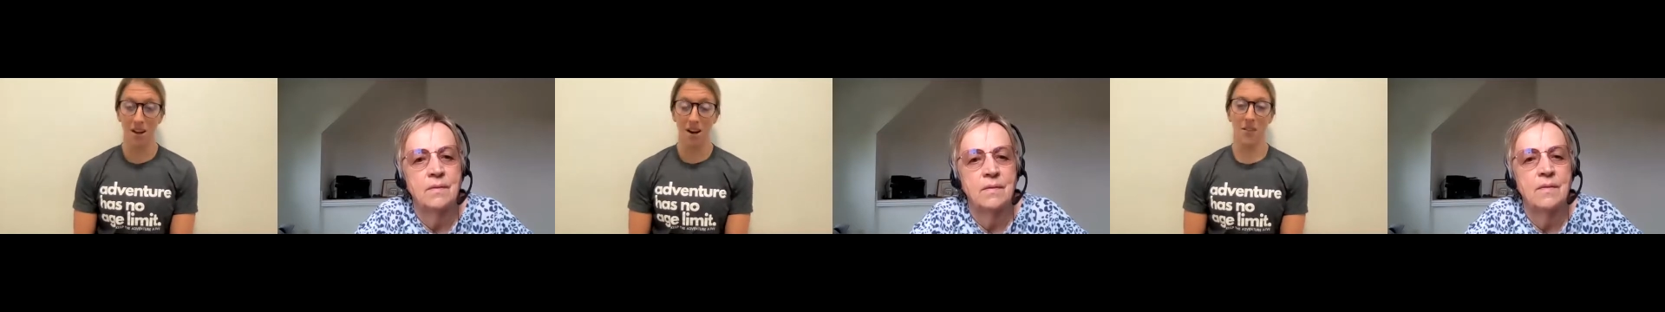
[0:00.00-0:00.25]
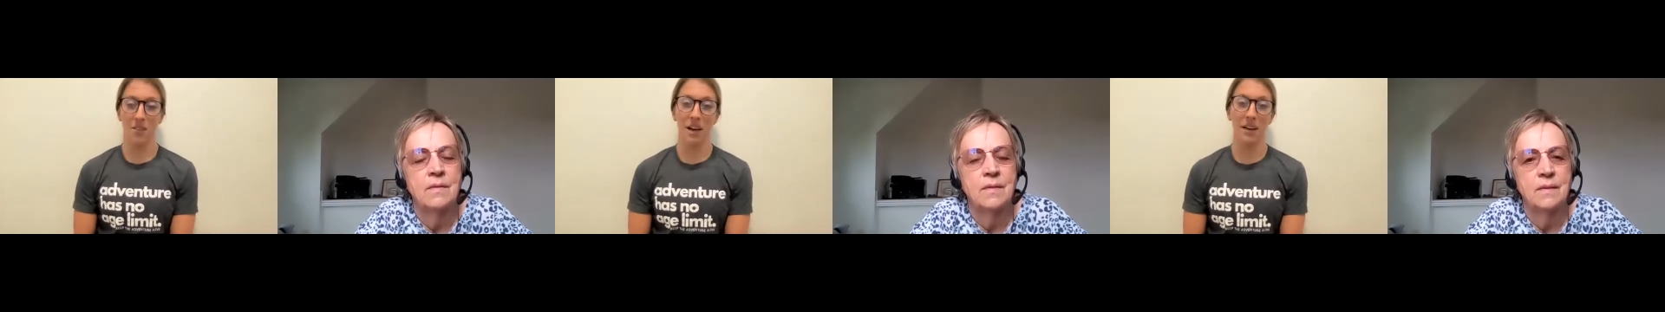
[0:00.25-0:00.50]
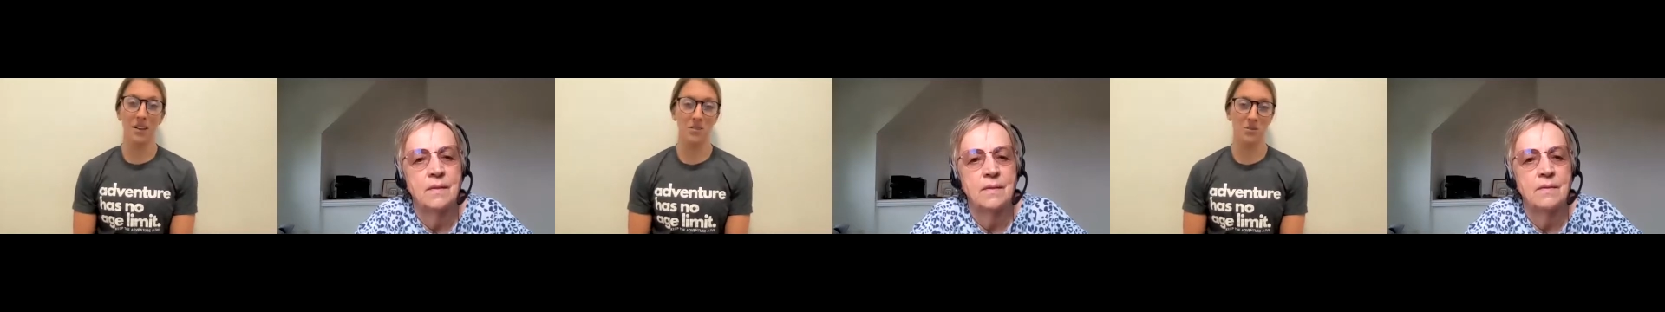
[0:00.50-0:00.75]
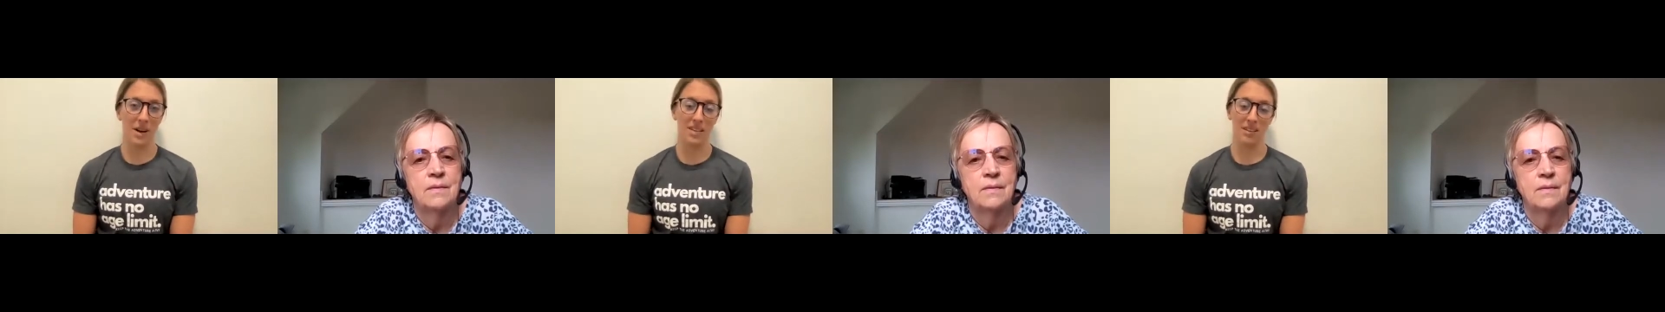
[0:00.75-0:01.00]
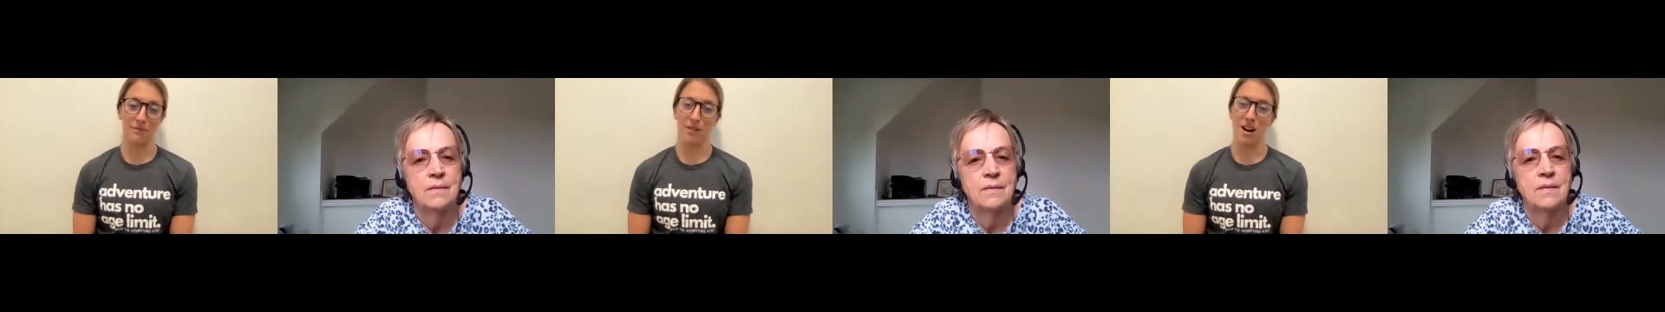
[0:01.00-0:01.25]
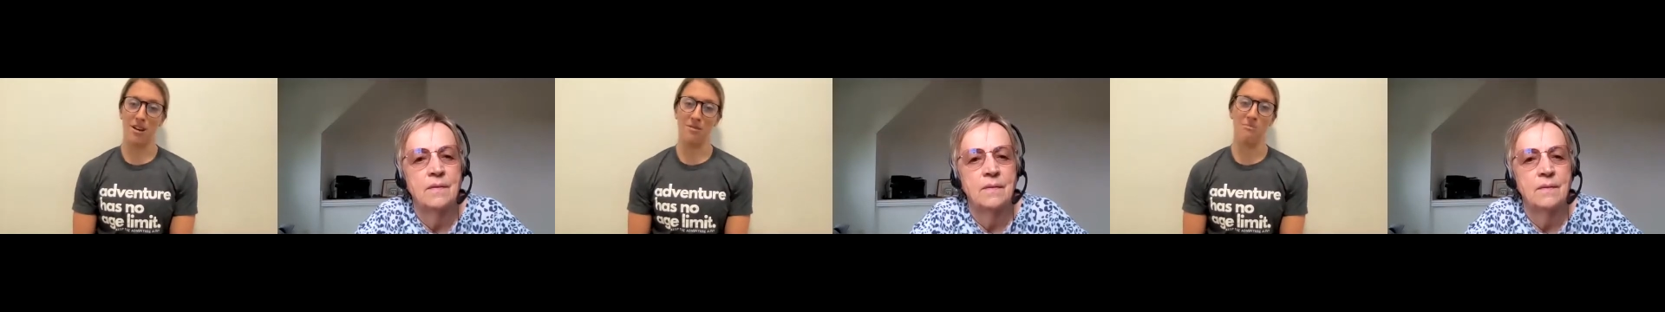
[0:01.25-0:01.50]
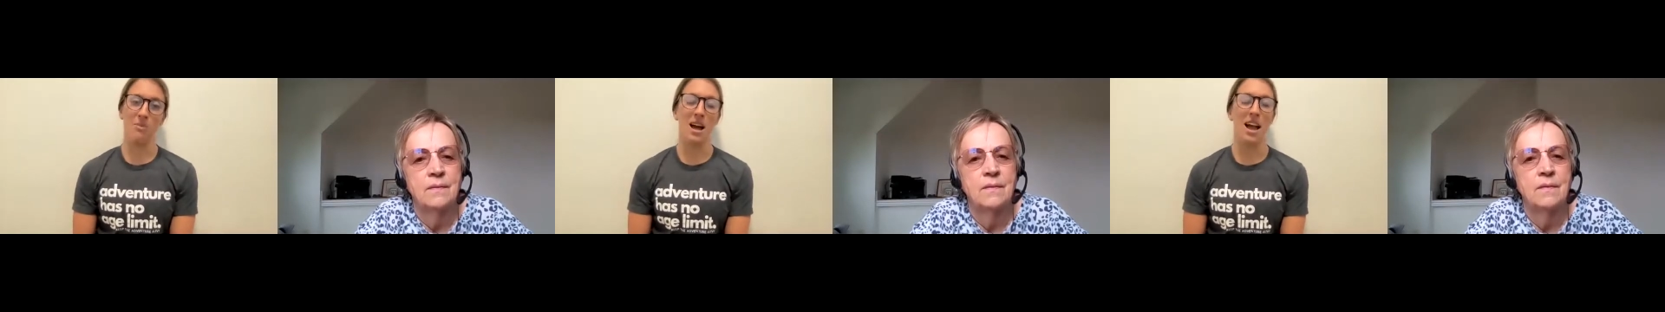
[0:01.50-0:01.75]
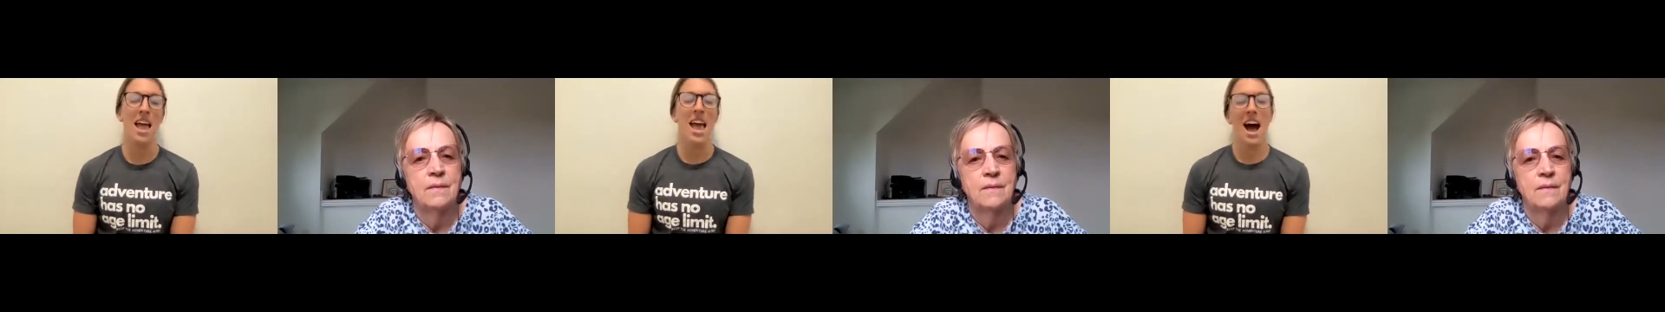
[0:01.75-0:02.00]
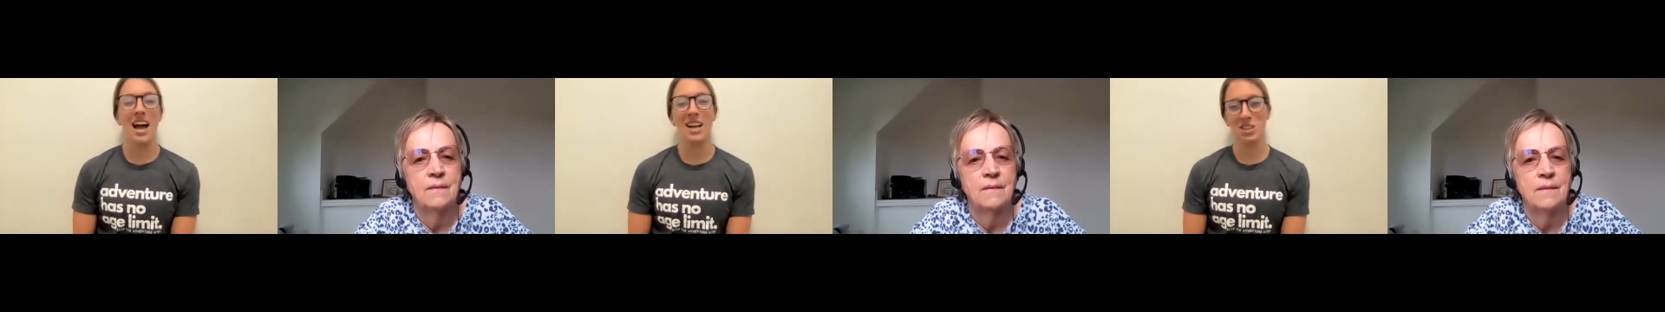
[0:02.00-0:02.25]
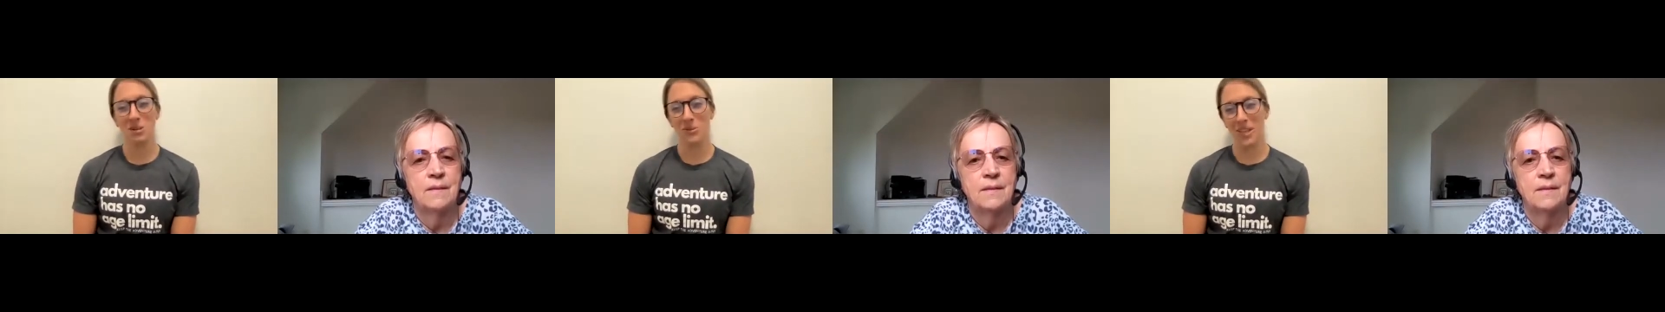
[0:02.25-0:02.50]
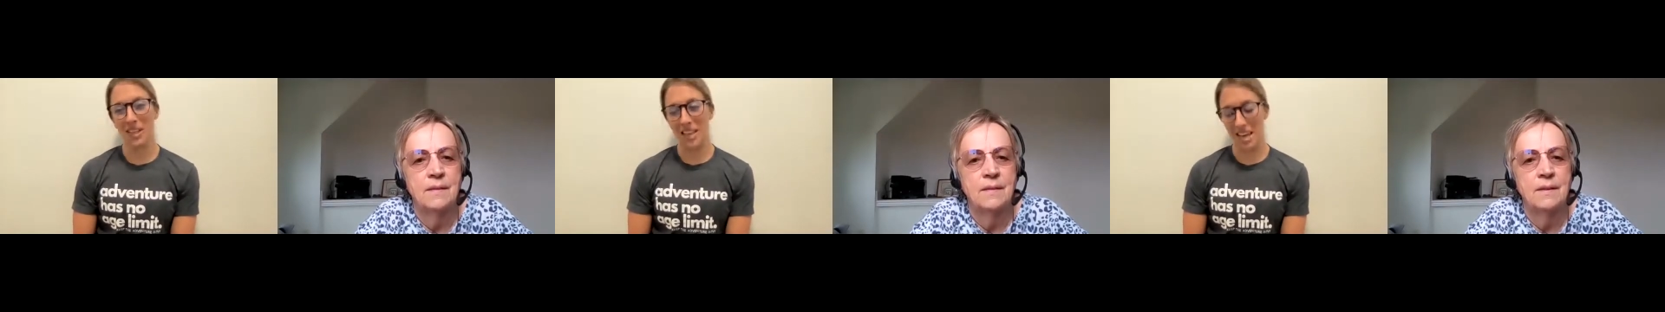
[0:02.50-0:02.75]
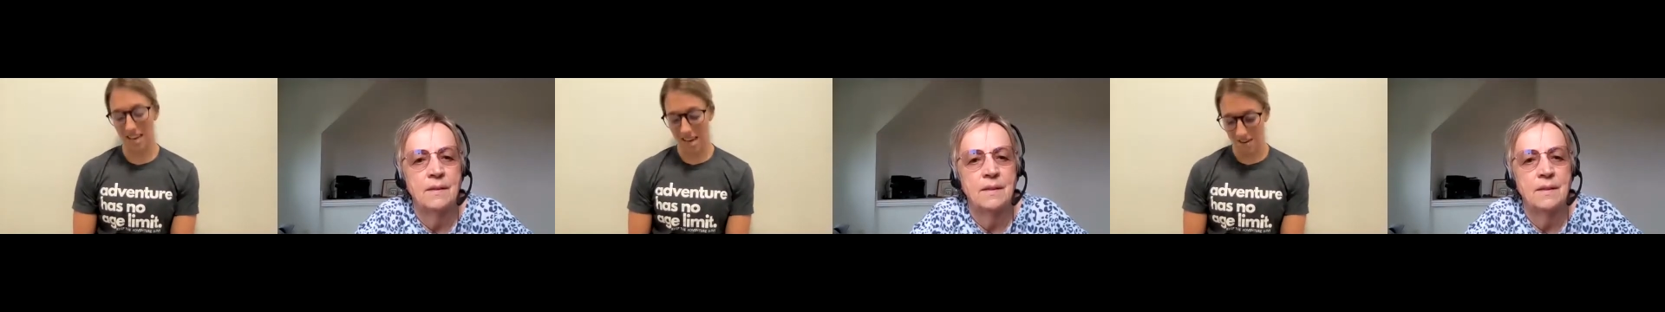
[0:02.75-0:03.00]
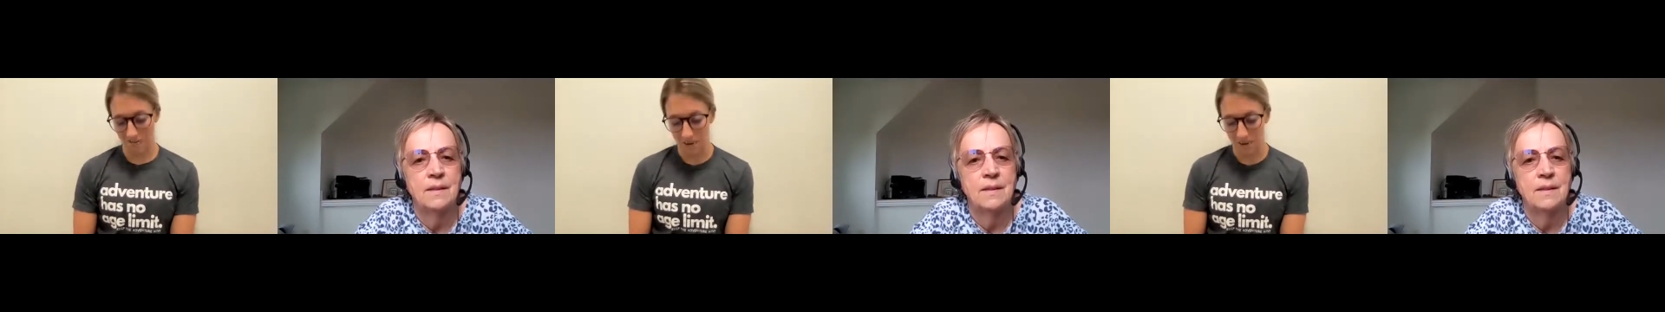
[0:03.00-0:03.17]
Speaker 1: on the x-ray different but i actually really like i've